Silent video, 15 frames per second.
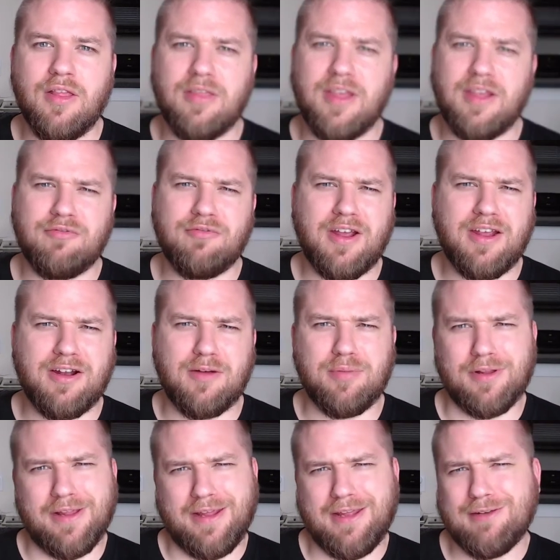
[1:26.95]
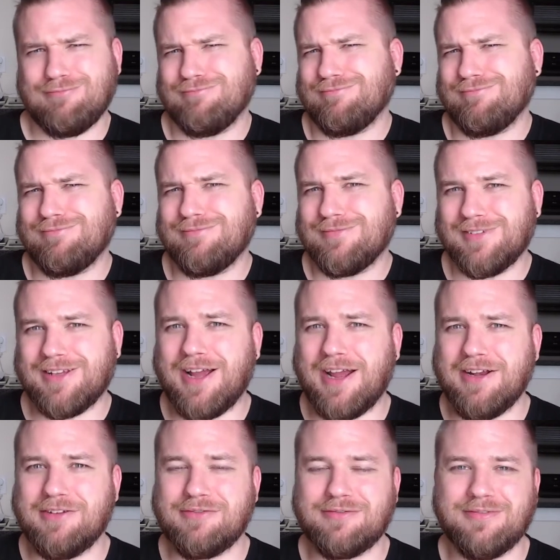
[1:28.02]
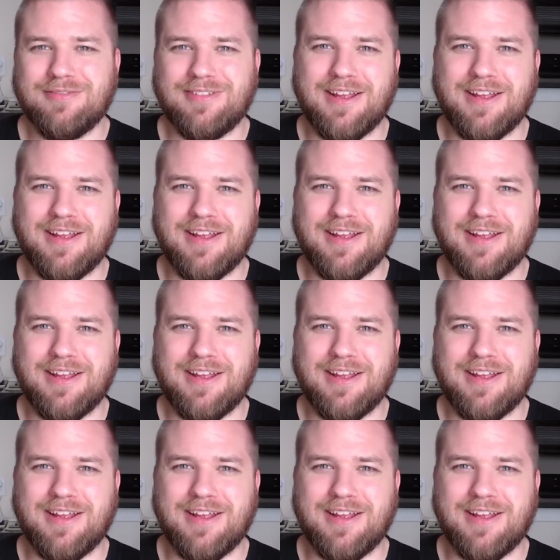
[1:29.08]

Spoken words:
They fight a plant, kind of.